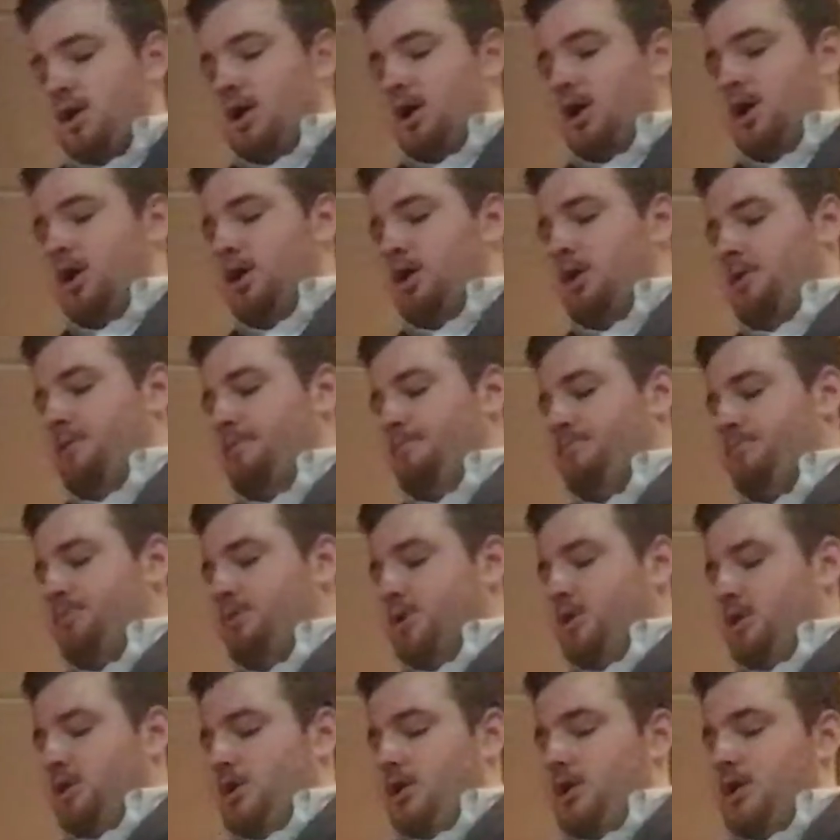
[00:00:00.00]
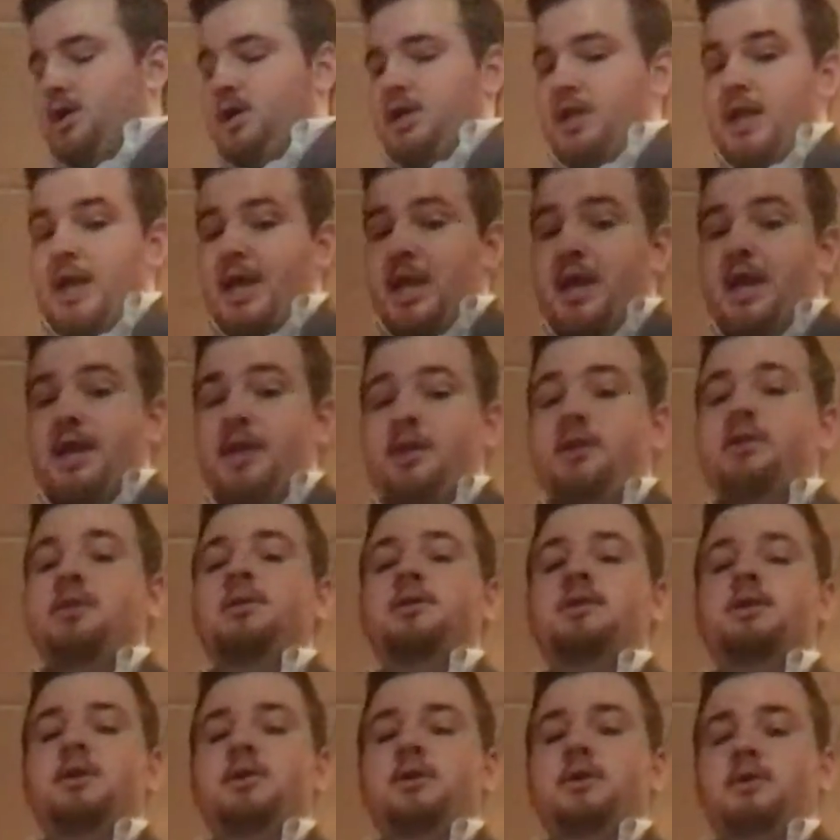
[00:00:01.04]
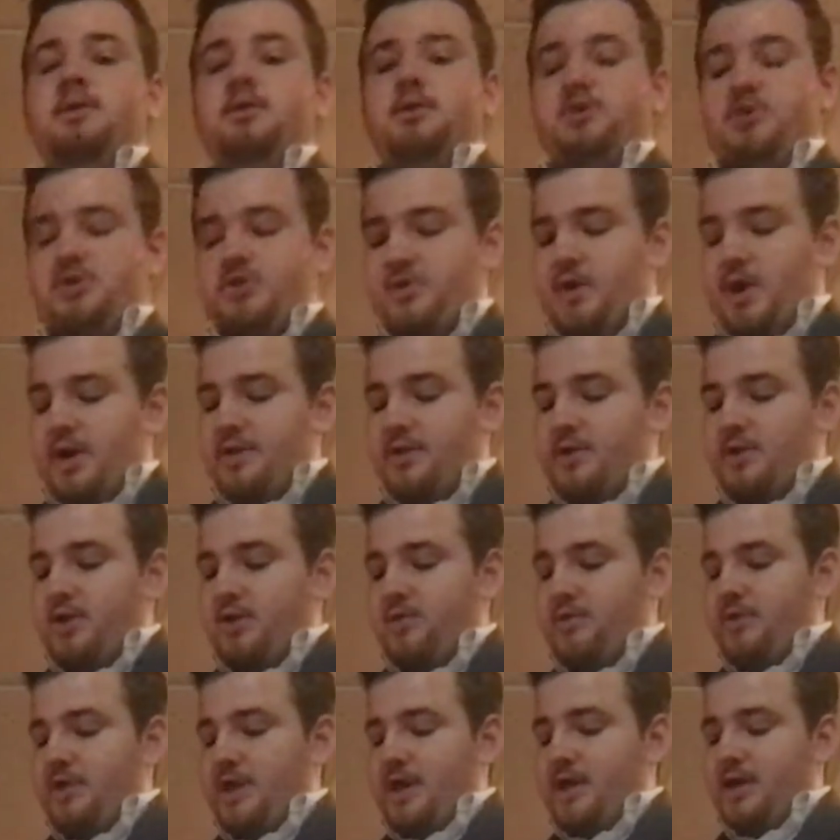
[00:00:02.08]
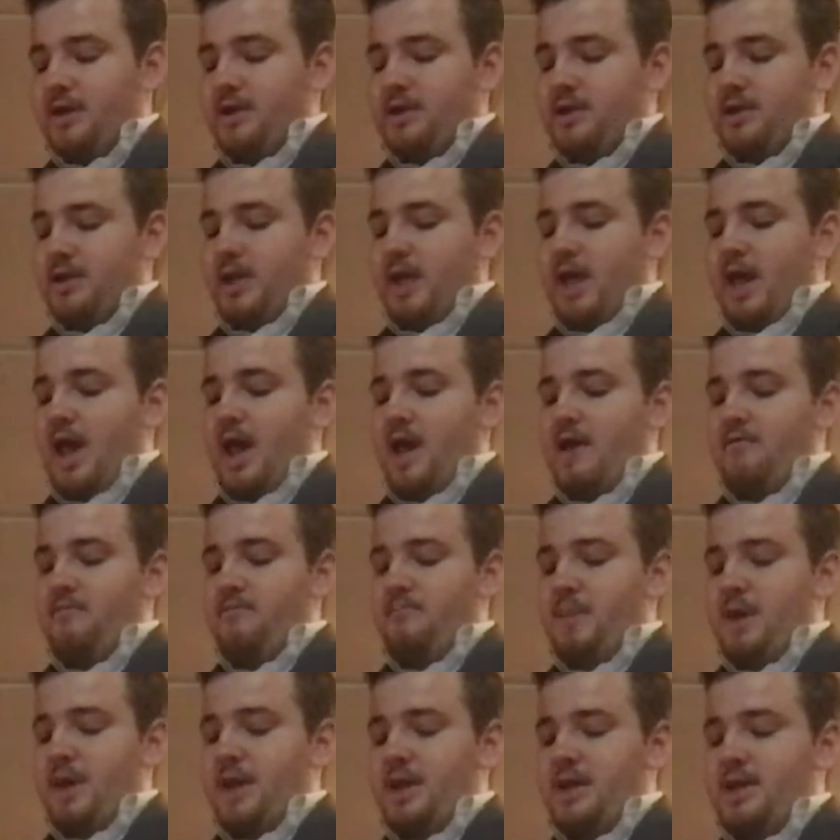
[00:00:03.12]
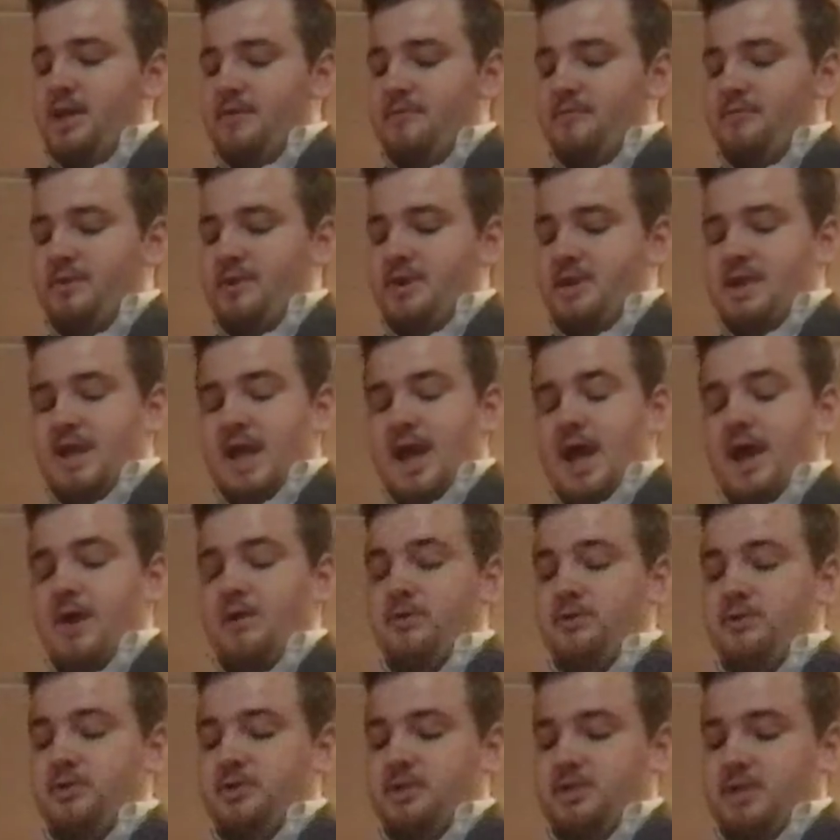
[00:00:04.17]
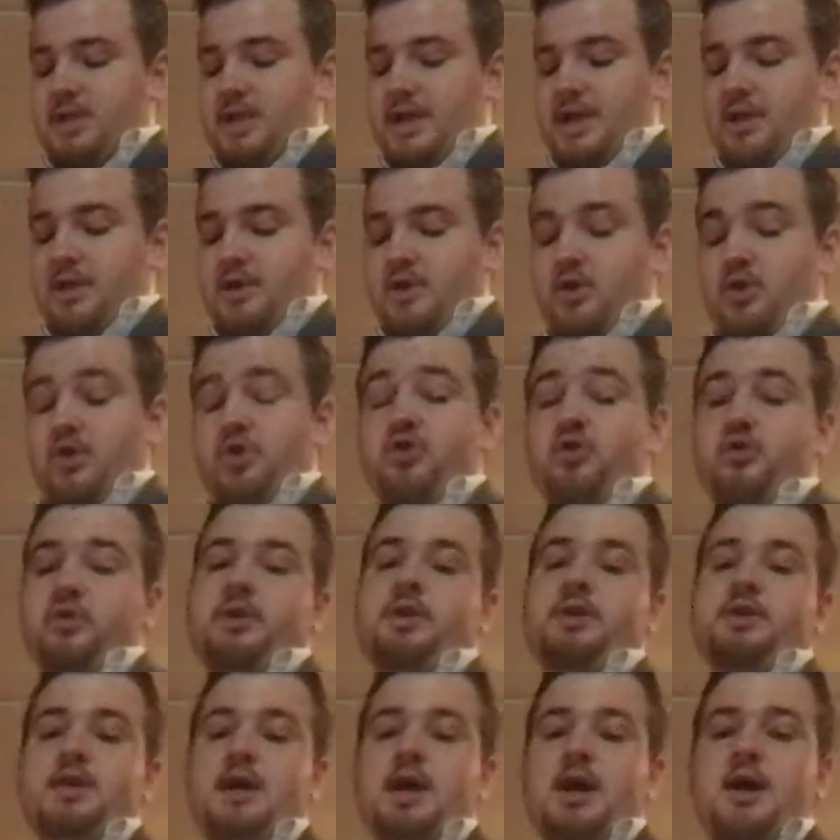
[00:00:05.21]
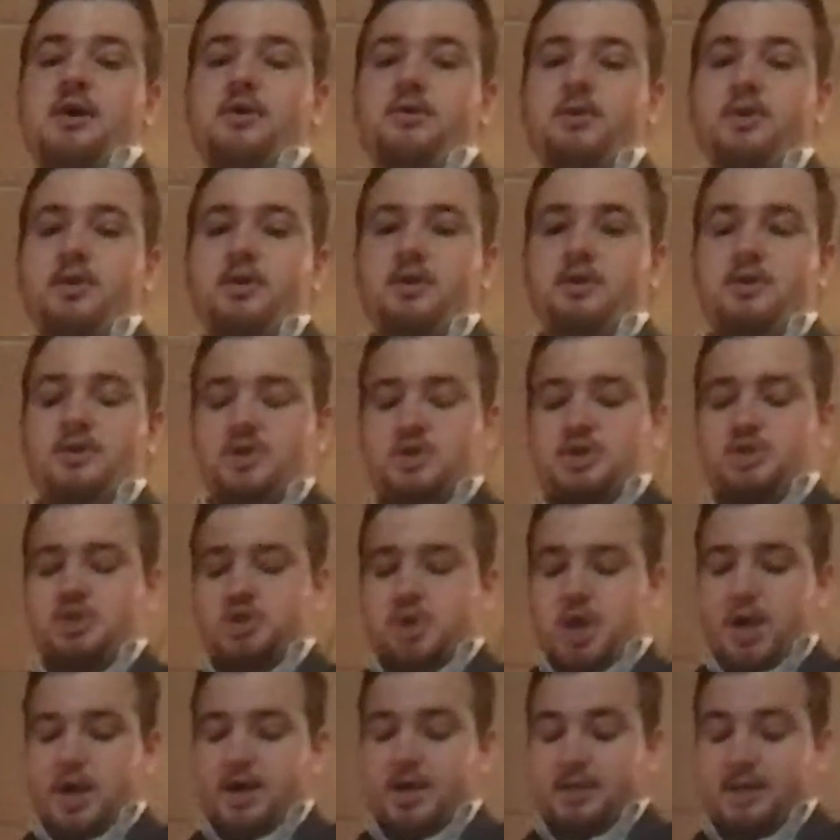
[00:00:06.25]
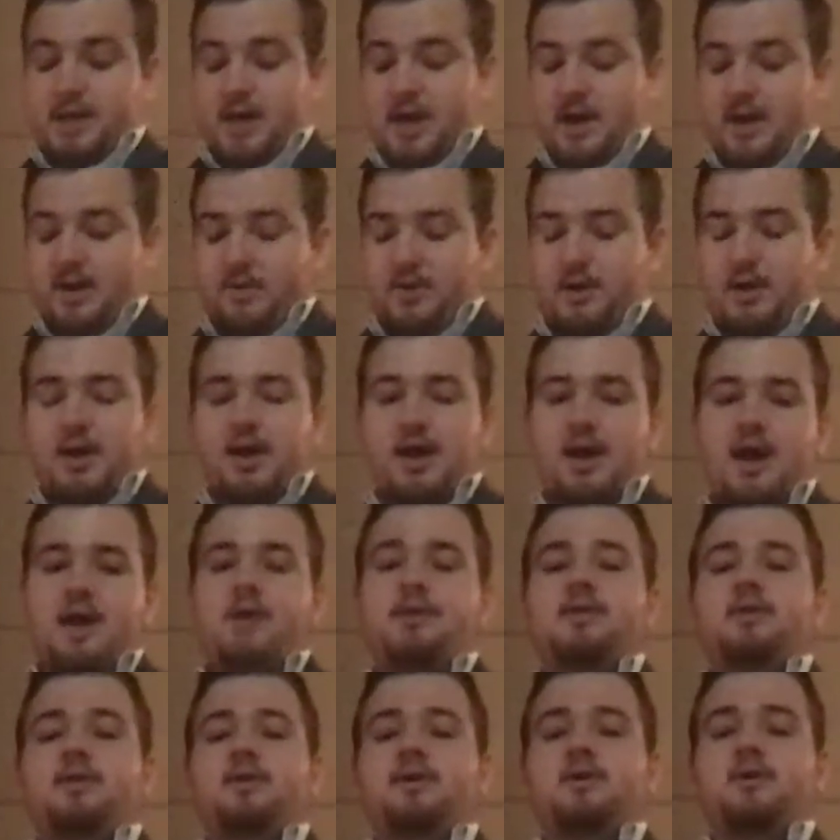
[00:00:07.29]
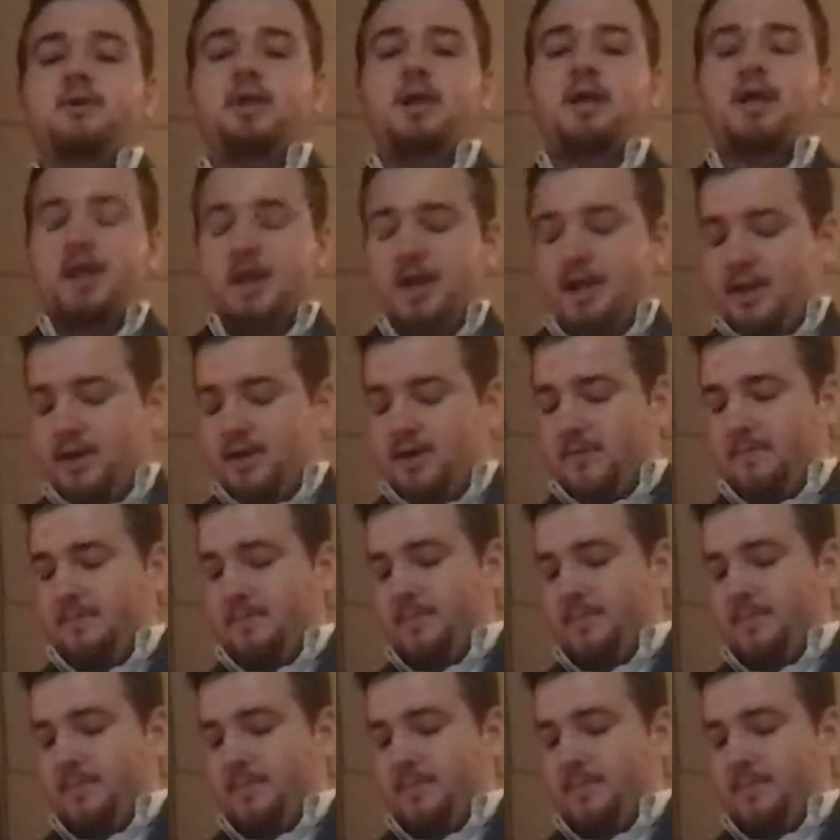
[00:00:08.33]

Um, in Toronto, they have many different towns like Greektown, Chinatown, and Little India.